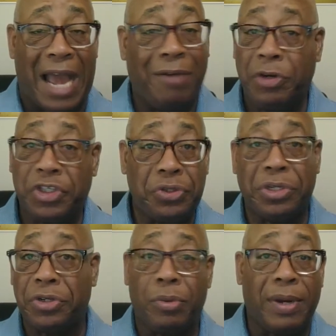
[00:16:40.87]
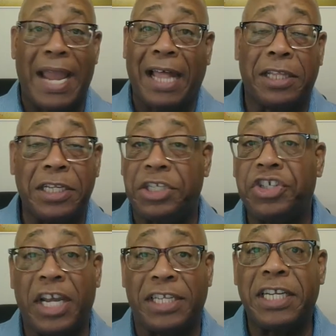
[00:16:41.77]
I want you to do a reality
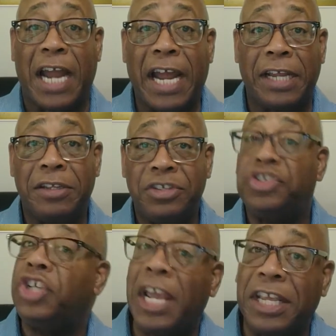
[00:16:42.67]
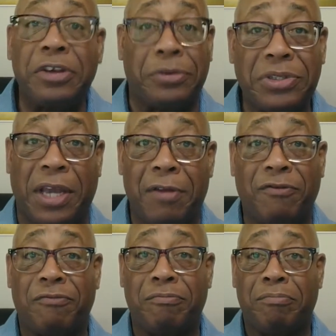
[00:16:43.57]
check tonight. Check
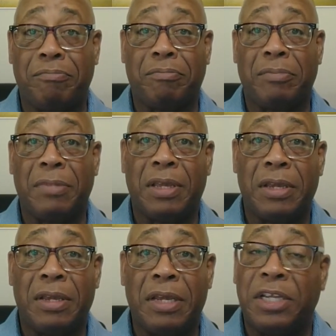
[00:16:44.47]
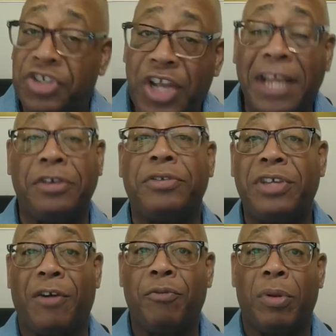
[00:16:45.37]
yourself. Check
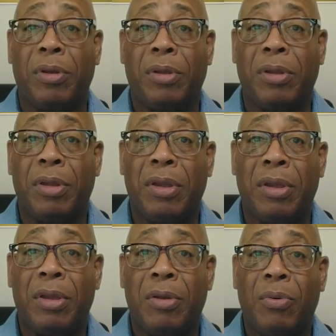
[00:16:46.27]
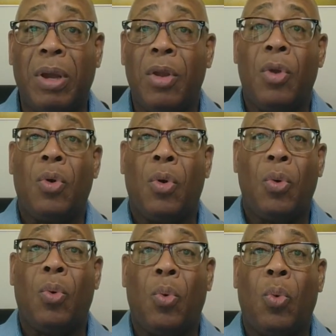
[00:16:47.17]
yourself. What
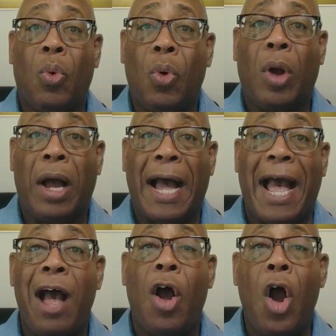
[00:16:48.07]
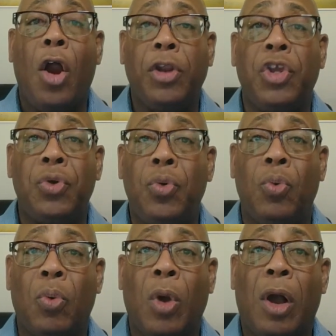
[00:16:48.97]

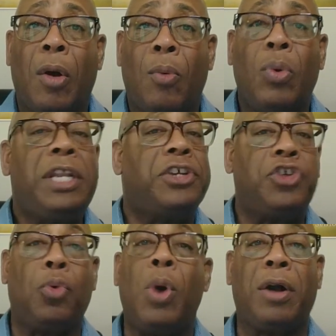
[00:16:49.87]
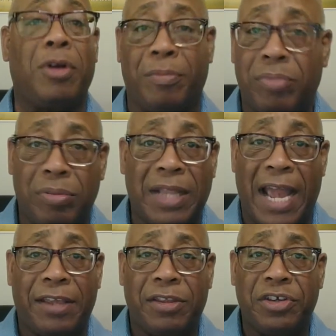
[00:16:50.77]
is your welcome
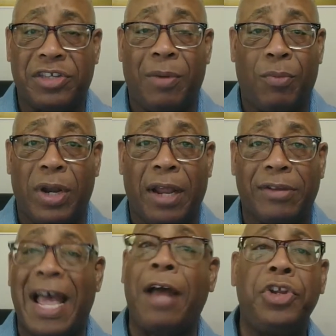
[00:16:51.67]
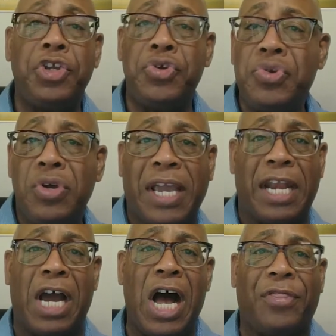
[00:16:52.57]
like to someone else? How do you look
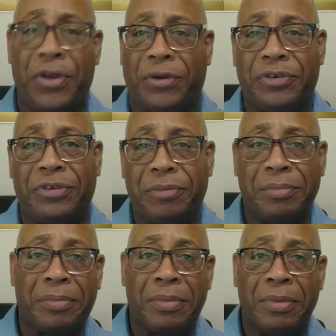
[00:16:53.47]
at others?